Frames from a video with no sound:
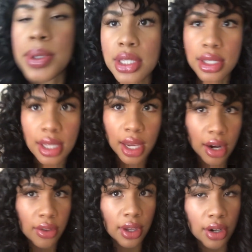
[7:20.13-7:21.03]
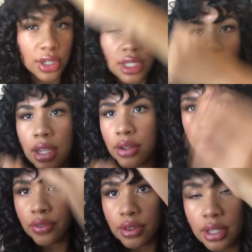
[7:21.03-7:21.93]
pieces of hair there just kind
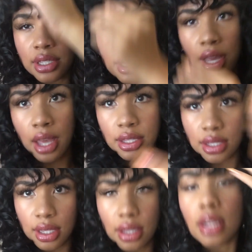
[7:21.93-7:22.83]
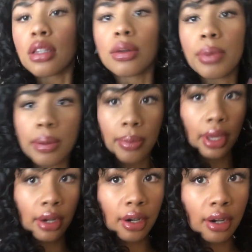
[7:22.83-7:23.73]
of disguised it a little bit
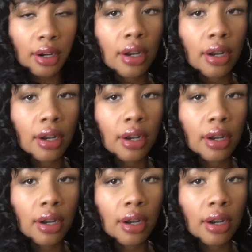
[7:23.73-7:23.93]
better.